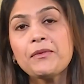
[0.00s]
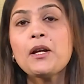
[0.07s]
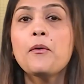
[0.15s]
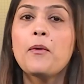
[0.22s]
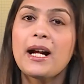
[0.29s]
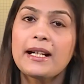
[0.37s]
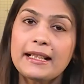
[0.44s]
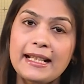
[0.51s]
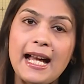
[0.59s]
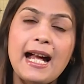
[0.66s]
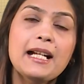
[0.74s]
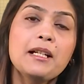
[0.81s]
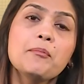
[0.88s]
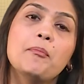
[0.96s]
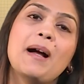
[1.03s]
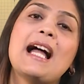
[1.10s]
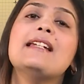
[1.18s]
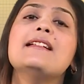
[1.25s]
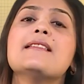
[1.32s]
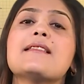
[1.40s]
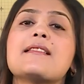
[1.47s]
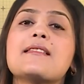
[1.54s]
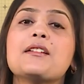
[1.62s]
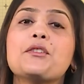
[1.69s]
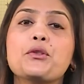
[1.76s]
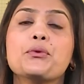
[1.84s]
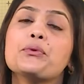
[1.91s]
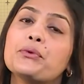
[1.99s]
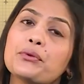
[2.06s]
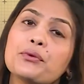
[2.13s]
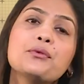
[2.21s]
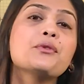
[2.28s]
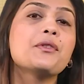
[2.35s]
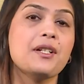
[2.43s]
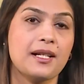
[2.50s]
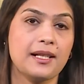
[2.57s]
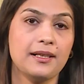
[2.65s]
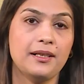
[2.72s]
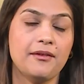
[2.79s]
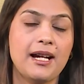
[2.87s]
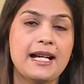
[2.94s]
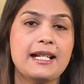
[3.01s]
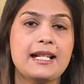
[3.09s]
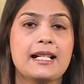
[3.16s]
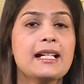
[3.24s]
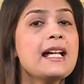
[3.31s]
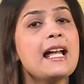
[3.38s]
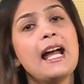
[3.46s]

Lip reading: One can balance the two through critical writing